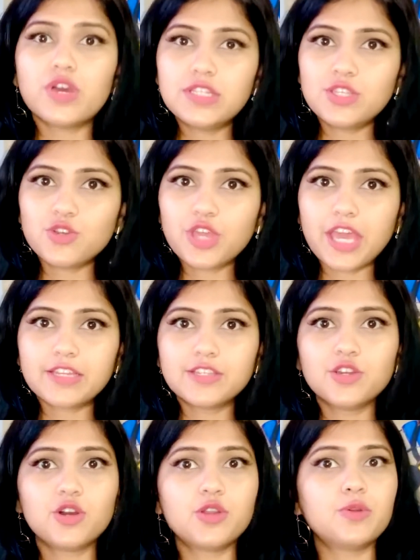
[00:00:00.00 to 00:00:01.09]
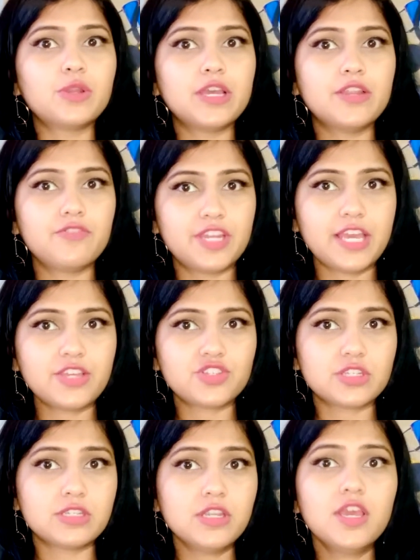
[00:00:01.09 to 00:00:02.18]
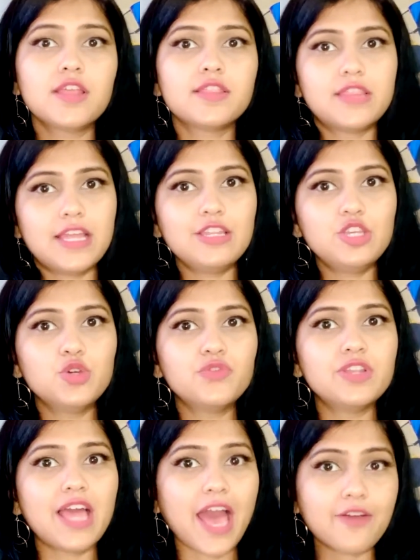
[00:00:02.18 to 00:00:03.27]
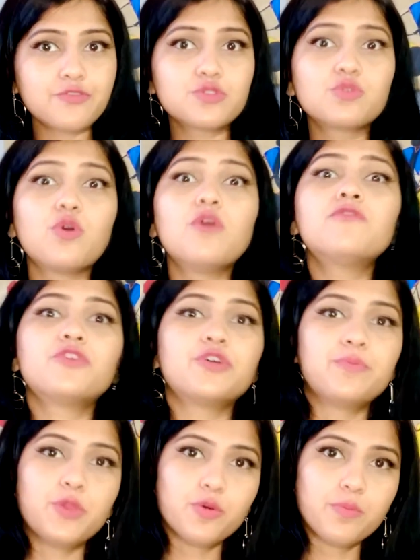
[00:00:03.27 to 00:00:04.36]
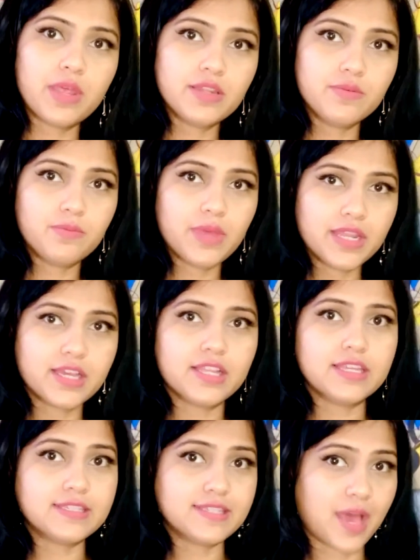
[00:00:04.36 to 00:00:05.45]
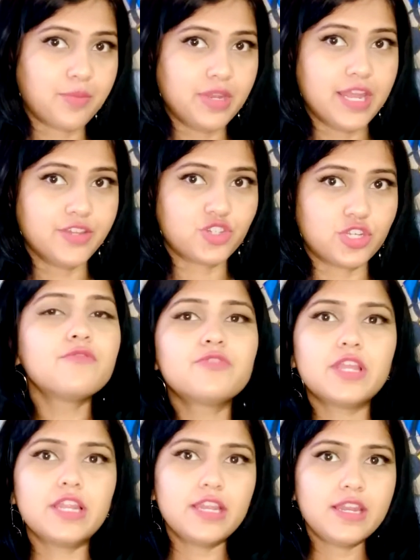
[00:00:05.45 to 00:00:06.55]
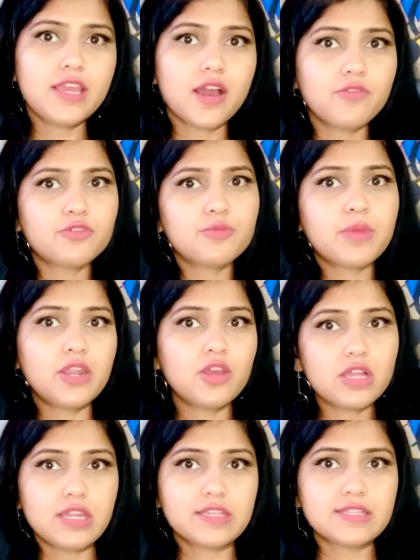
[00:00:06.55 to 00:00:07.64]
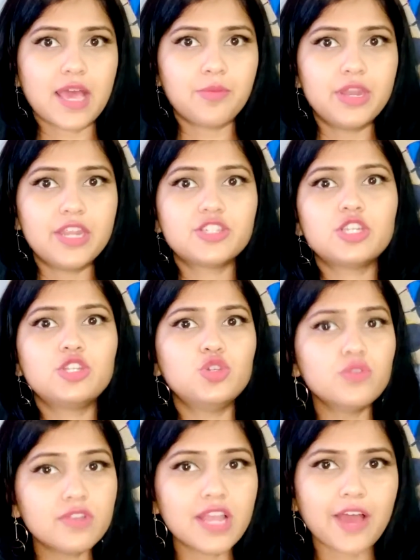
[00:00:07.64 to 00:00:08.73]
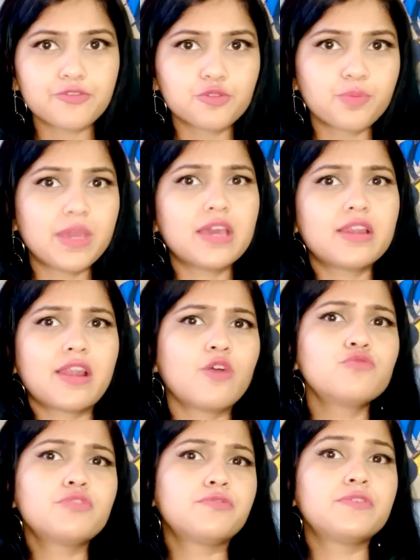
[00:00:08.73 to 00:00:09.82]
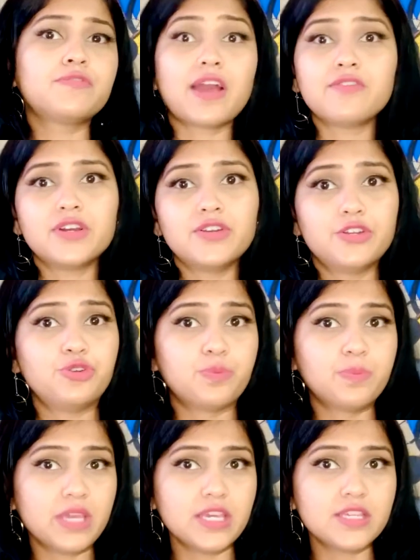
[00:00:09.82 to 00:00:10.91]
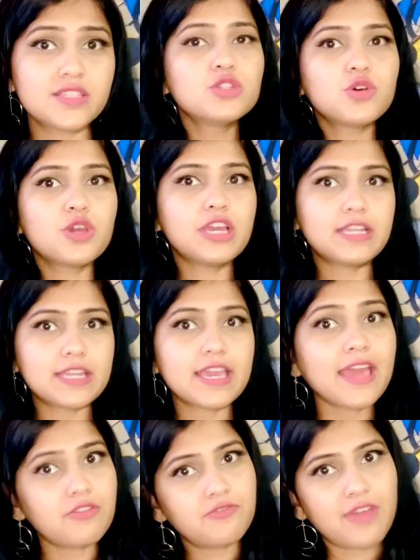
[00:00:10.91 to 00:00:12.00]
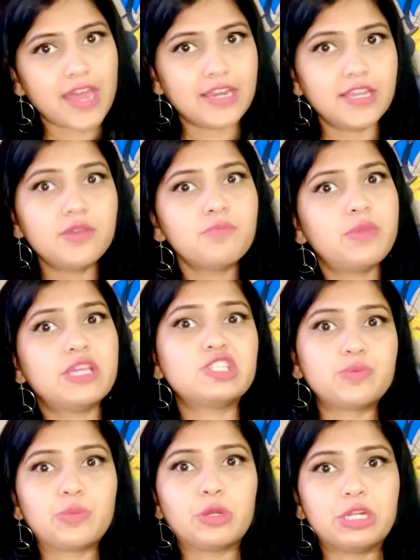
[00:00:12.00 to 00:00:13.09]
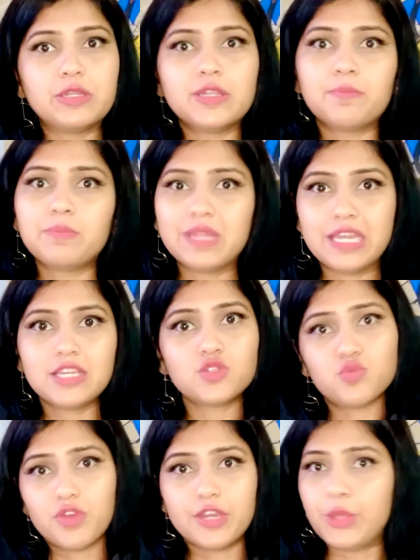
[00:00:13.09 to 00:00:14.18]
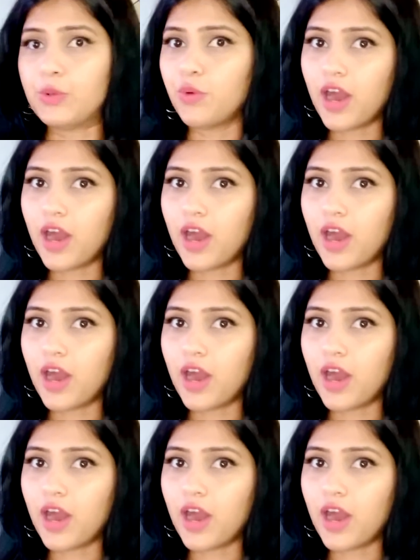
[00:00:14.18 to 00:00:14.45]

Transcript: you get your invitation, then you will have to go for your medical examination. In India, for medical examination, you will have to pay around 5,500 rupees. It can vary based upon the place where you are